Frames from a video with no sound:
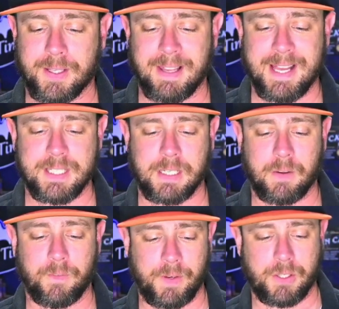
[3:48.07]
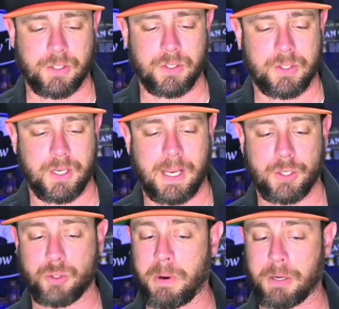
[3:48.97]
The classic features
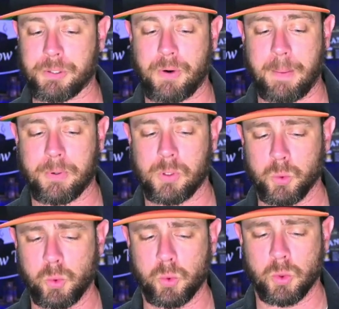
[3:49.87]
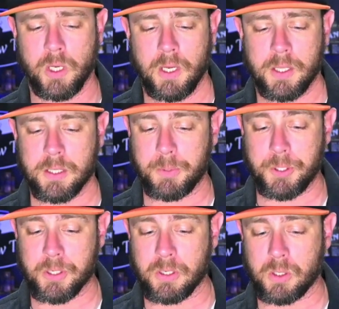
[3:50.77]
a Sumatra wrapper, ooh. The
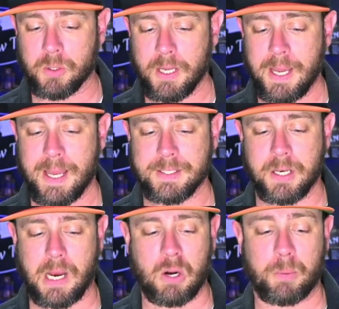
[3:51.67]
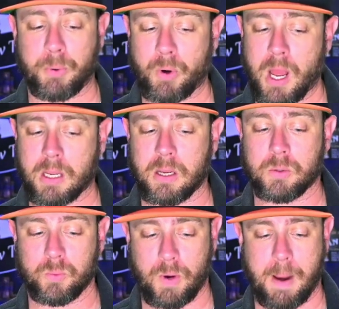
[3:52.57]
Maduro has an
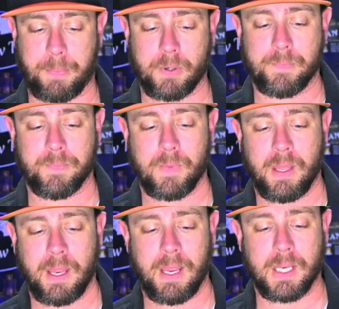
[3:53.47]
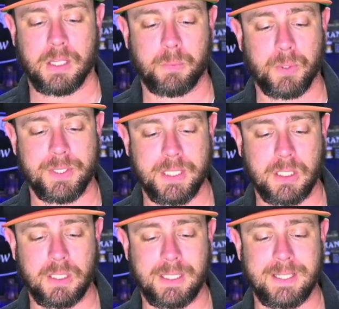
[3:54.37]
Arapiraca wrapper, and the
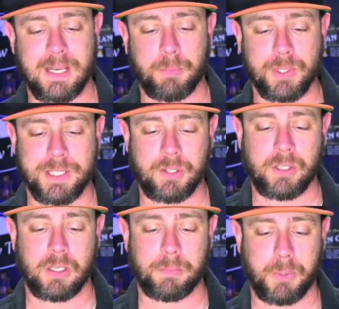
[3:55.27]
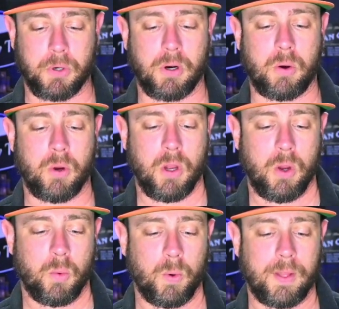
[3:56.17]
Brazil is a Brazilian Puro
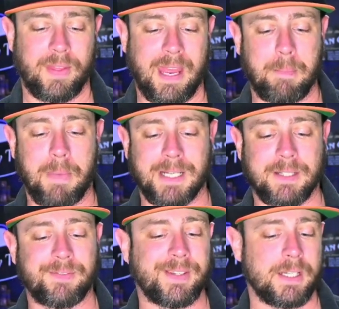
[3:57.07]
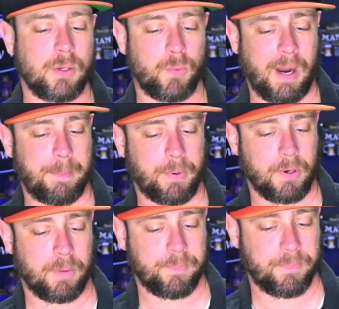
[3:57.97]
with a Mata Fina
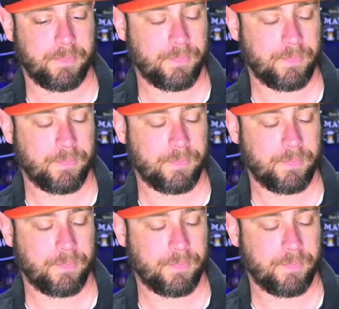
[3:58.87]
wrapper.